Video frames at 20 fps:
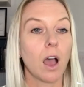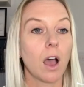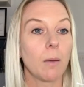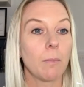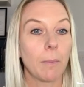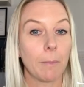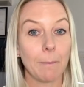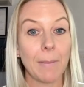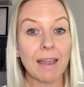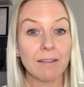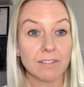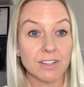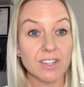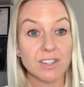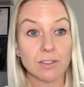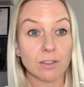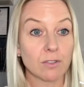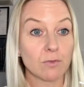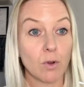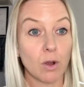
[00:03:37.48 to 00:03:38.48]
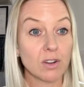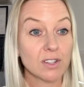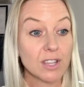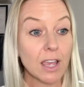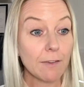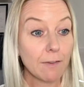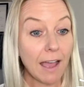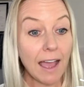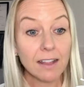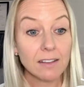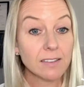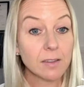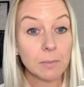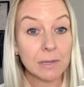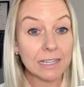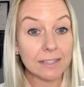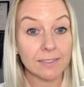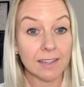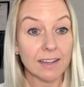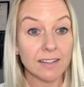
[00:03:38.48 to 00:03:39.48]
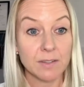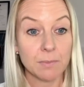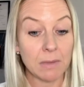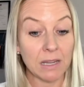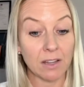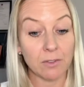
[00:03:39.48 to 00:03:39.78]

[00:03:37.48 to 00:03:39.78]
marriages on the rocks. I've had somebody say to me,